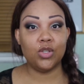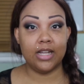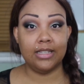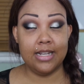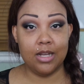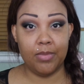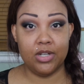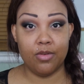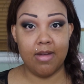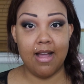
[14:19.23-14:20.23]
So I cleaned up
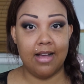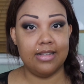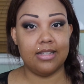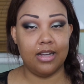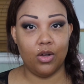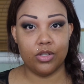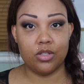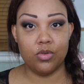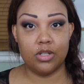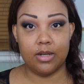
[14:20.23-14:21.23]
under my eyes, and I
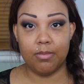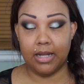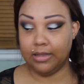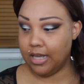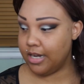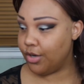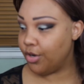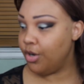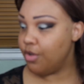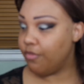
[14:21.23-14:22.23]
also did my
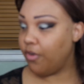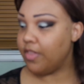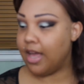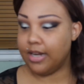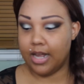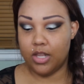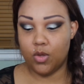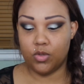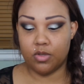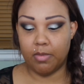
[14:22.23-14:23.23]
liner. For that, I
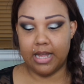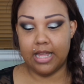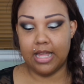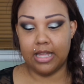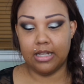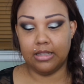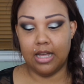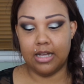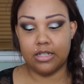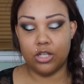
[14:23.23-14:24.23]
used my
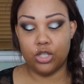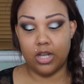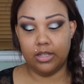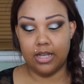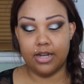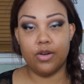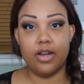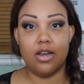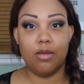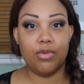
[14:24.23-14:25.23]
Inglot gel liner
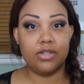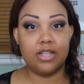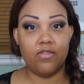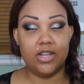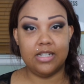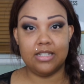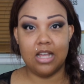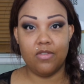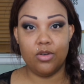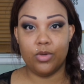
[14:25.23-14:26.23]
in number
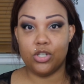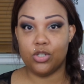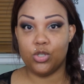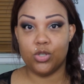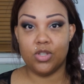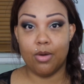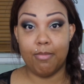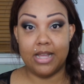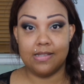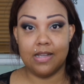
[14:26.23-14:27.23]
77, which is just their
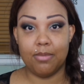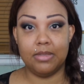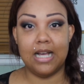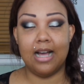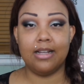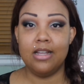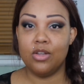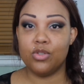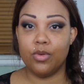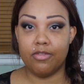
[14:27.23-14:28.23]
basic black.
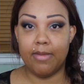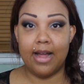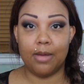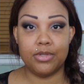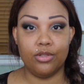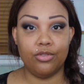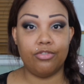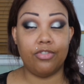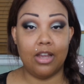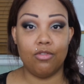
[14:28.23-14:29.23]
It's one of my absolute
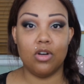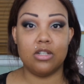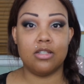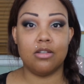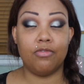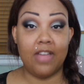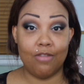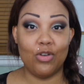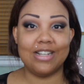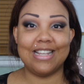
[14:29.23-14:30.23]

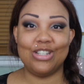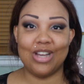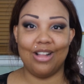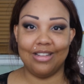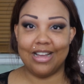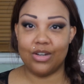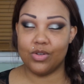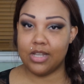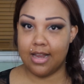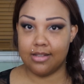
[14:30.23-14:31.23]
favorite gel
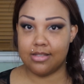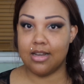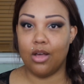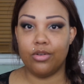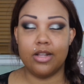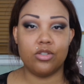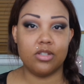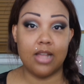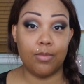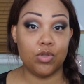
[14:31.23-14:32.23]
liners, hands down. It's
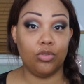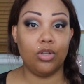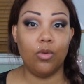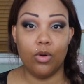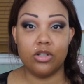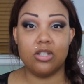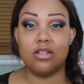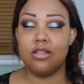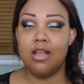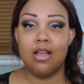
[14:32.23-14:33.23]
just absolutely
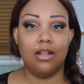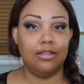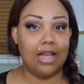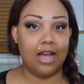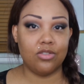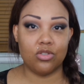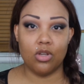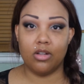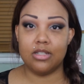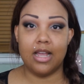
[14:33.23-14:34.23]
gorgeous.
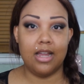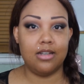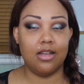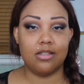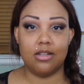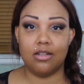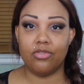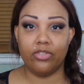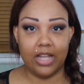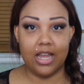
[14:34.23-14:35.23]
Lasts all day,
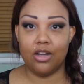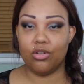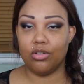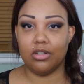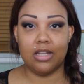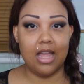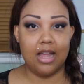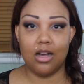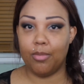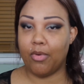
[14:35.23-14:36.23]
doesn't flake or
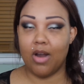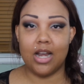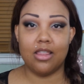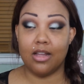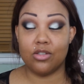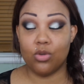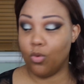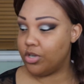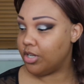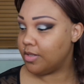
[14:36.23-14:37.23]
cake up or anything. It's
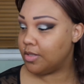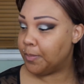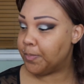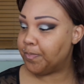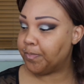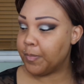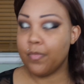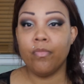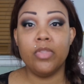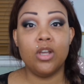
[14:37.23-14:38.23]
gorgeous.
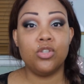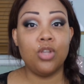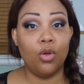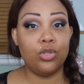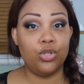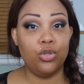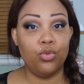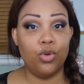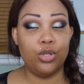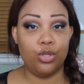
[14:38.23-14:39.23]
So
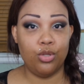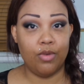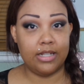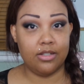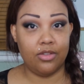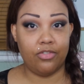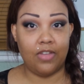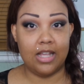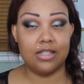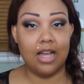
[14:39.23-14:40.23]
to do the rest of the
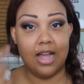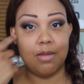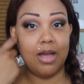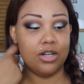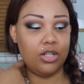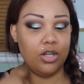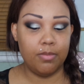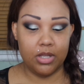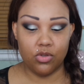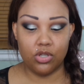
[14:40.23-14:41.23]
face, I am actually
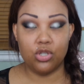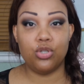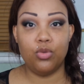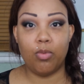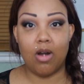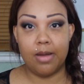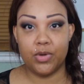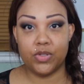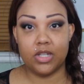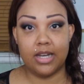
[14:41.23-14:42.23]
going to be using two
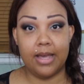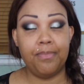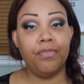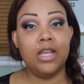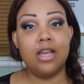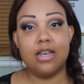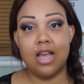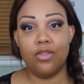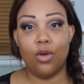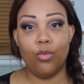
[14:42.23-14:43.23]
primers today.
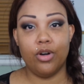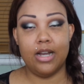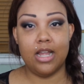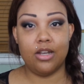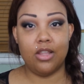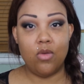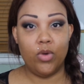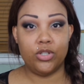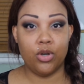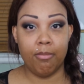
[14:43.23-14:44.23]
Now that we're in the
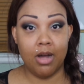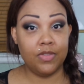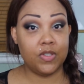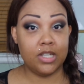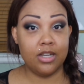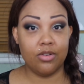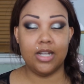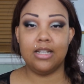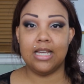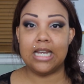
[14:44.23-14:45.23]
winter months here
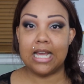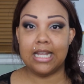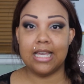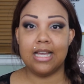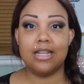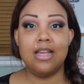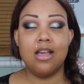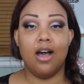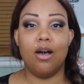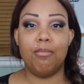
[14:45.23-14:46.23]
in Connecticut,